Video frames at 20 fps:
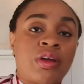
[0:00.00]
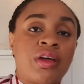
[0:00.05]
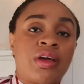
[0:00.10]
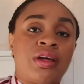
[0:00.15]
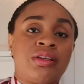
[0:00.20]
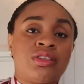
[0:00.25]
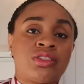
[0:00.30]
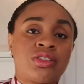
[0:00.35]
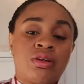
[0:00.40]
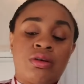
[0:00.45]

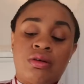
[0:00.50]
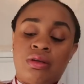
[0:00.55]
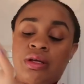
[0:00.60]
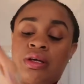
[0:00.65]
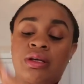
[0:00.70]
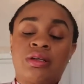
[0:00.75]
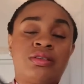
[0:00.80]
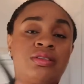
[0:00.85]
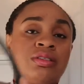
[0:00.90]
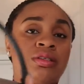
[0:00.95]
Again, it's got
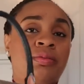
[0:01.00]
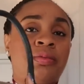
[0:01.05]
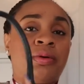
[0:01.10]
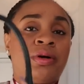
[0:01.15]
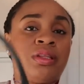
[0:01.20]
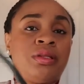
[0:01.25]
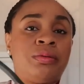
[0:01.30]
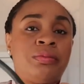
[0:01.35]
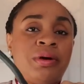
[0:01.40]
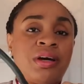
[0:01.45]
like a zipper
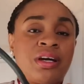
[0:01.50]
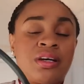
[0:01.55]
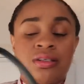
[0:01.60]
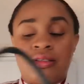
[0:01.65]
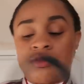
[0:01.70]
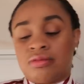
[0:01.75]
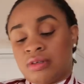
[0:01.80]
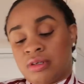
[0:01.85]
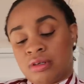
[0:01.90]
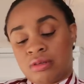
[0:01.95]
at the back
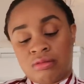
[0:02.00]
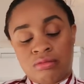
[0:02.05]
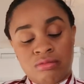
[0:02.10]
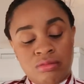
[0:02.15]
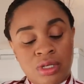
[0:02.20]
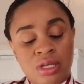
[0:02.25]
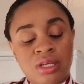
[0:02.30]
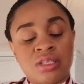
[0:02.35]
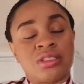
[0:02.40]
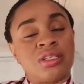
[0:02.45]
as well.
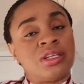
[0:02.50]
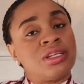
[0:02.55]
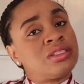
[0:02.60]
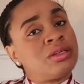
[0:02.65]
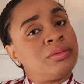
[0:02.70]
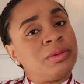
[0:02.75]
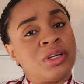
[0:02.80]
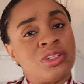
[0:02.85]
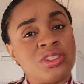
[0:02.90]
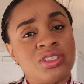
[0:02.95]
That's
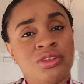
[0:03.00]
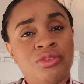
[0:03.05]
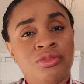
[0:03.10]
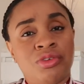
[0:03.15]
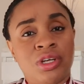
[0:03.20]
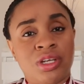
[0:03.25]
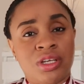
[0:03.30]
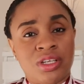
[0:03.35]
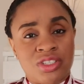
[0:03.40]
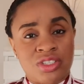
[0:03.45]
about it
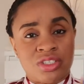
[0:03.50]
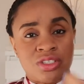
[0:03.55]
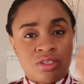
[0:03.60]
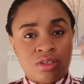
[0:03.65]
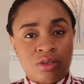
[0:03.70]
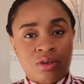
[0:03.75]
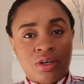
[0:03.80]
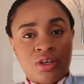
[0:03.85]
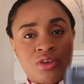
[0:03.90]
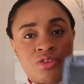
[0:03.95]
really, it's just
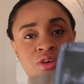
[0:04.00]
got a